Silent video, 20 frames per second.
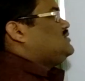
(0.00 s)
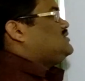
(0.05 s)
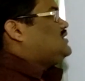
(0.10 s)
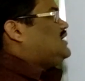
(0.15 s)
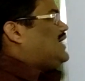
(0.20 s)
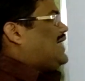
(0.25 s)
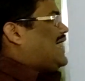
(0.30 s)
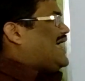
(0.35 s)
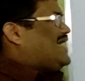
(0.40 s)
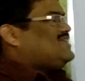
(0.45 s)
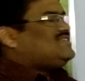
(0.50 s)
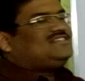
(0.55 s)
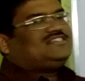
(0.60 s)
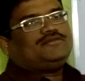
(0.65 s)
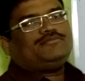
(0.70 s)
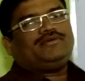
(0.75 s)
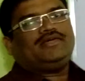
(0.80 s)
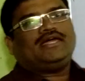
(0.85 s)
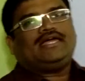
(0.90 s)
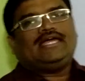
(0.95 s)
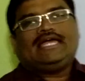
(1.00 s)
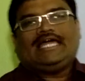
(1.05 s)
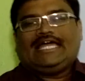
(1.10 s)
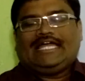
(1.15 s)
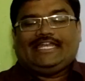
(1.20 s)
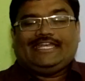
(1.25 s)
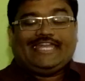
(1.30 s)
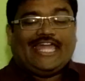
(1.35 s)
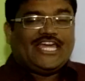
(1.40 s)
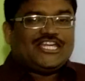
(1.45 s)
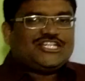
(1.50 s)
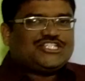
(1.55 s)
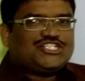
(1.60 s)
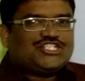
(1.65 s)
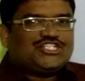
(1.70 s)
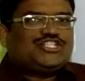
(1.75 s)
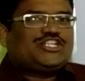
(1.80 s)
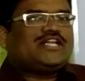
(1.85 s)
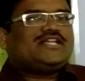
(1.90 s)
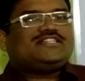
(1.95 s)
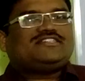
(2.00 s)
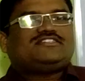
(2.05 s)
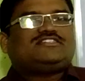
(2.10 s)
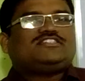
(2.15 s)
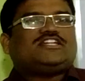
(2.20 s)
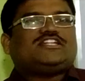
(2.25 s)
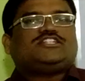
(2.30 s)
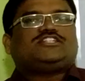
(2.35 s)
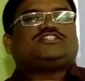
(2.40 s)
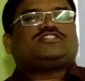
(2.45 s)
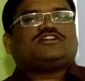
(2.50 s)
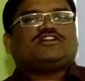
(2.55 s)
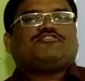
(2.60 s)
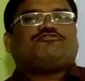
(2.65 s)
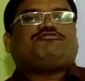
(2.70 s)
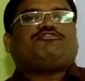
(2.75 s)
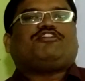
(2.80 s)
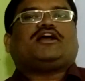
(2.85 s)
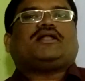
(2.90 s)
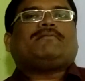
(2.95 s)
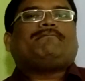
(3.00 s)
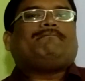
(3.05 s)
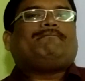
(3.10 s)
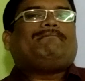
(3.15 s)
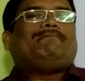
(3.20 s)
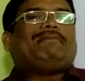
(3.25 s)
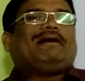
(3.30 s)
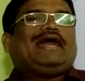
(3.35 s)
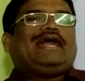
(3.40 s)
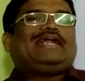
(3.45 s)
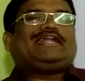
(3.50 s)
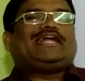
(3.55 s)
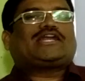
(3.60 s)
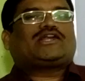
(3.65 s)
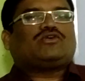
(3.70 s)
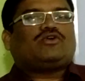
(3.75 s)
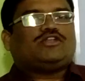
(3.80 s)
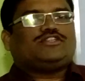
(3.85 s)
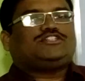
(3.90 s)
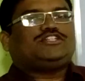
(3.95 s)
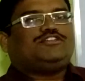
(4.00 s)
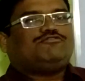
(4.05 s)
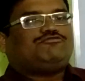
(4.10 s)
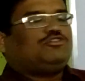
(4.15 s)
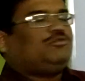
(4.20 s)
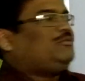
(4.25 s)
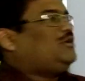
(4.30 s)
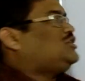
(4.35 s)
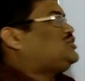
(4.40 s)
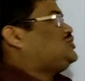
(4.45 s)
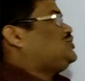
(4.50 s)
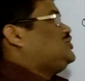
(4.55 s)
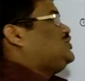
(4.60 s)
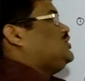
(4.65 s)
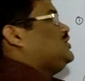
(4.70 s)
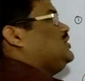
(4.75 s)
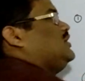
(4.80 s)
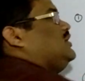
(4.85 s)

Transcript: Say NCBI, National Center for Biotechnology Information.